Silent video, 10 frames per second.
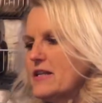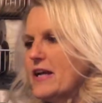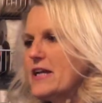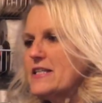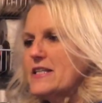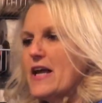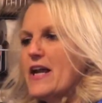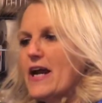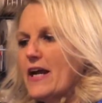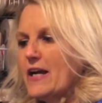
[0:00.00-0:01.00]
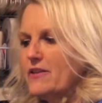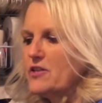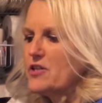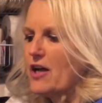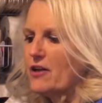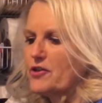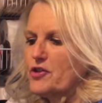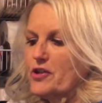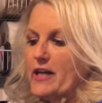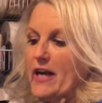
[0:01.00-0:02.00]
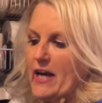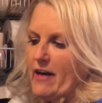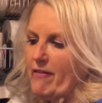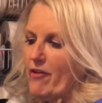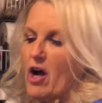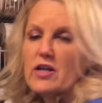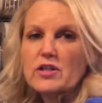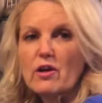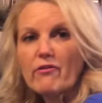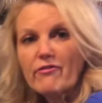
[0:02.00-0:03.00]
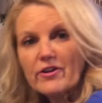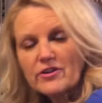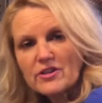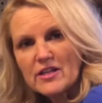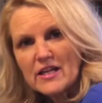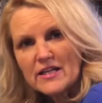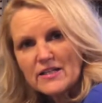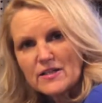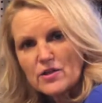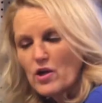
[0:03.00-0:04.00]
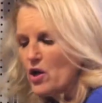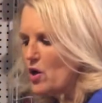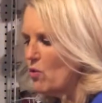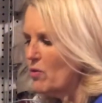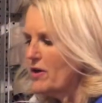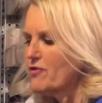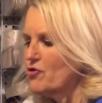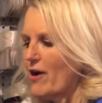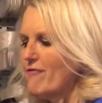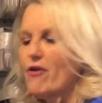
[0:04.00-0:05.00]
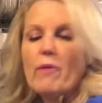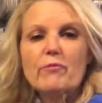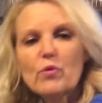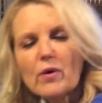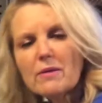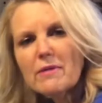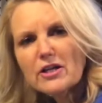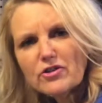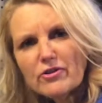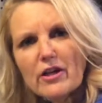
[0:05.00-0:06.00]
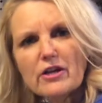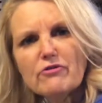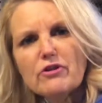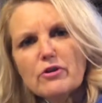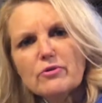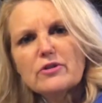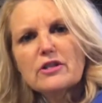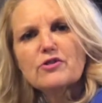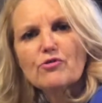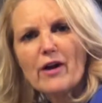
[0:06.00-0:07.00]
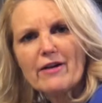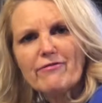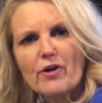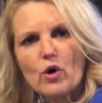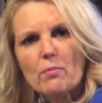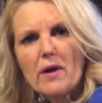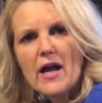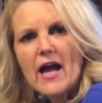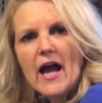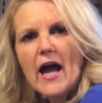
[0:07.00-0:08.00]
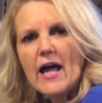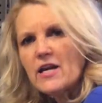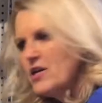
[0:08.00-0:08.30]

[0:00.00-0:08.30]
like I said, I got at the Dollar Tree, and I've also filled this with dry foam. You want to make sure that you use the dry foam and